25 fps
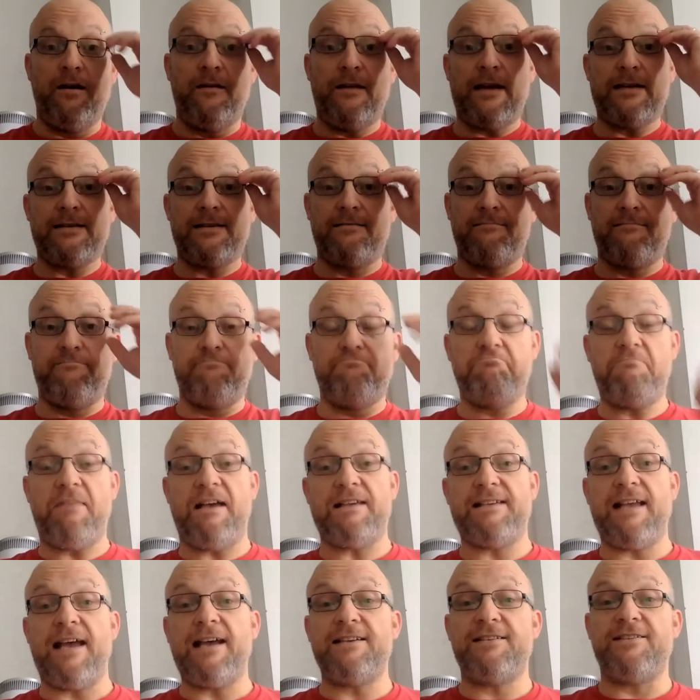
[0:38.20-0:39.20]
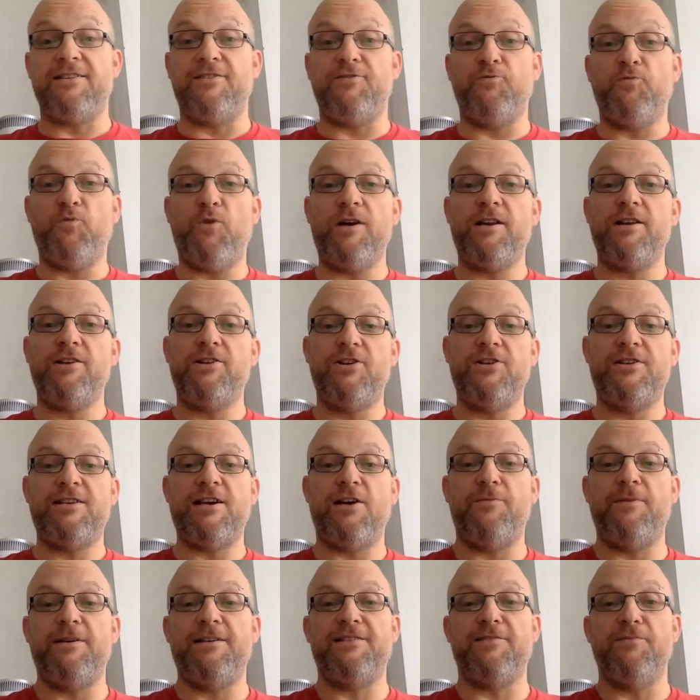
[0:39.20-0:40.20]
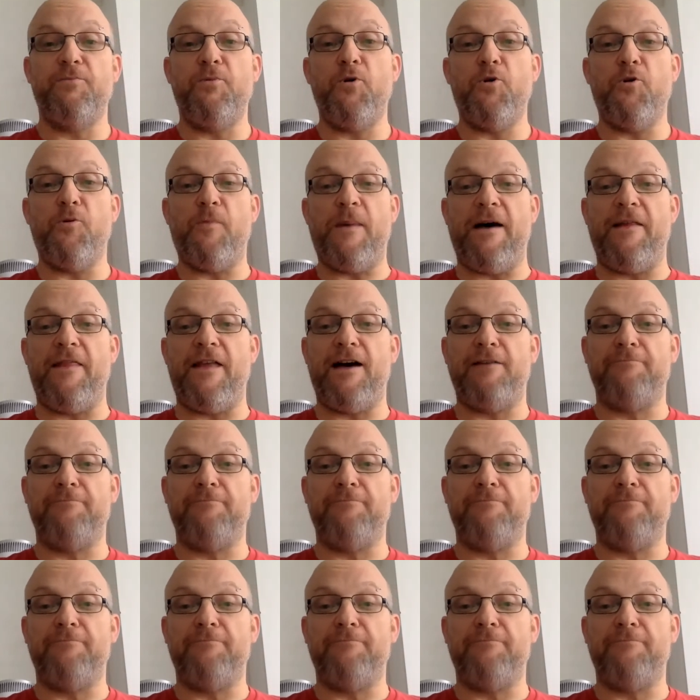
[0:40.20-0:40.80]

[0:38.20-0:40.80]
That's excellent. Why don't you tell me some more about